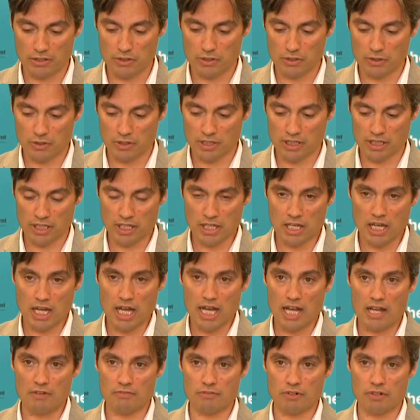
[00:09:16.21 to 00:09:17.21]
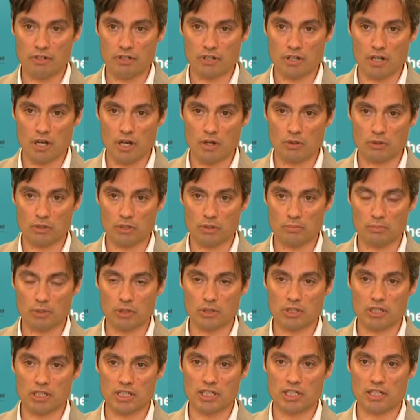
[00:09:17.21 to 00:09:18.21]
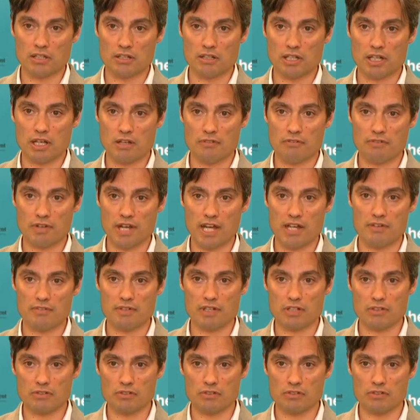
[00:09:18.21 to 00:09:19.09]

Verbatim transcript: You're doing every the whole community a, a favour.